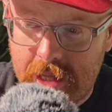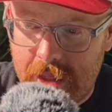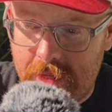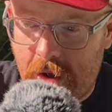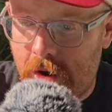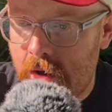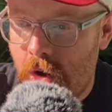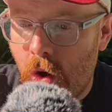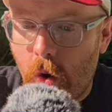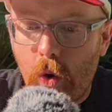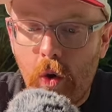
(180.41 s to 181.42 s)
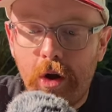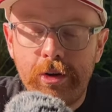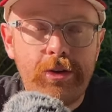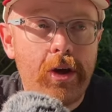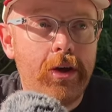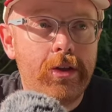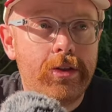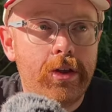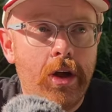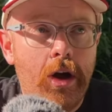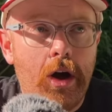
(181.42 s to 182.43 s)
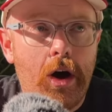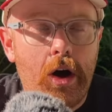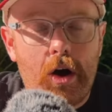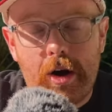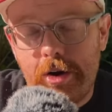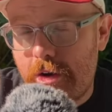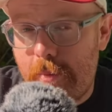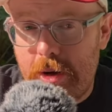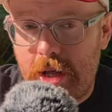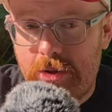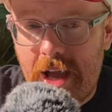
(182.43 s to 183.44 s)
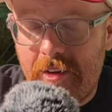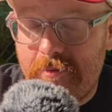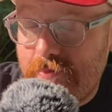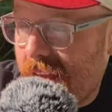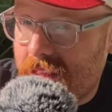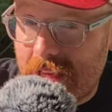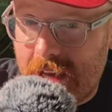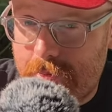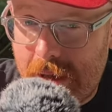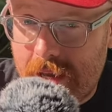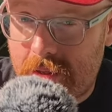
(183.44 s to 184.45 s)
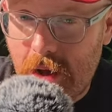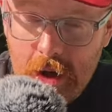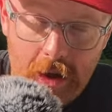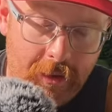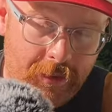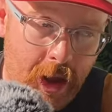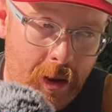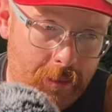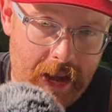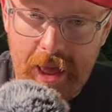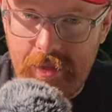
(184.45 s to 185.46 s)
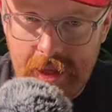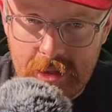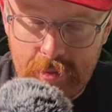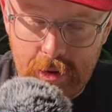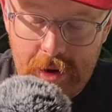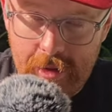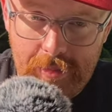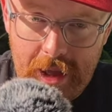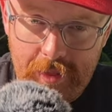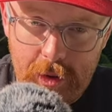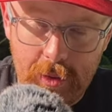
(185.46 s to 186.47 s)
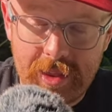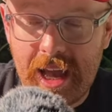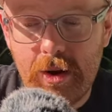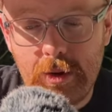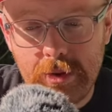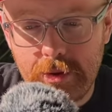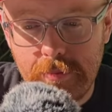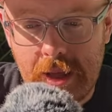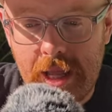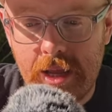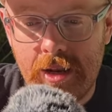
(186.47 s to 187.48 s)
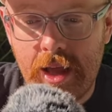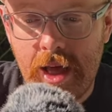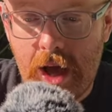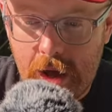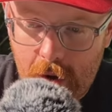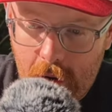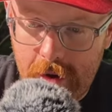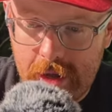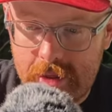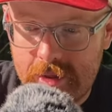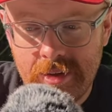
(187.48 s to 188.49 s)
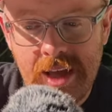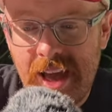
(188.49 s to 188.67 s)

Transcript: getting there. Or does our interpretation have mixed aspects of playing the instrument writing, playing the notes and also being an artist?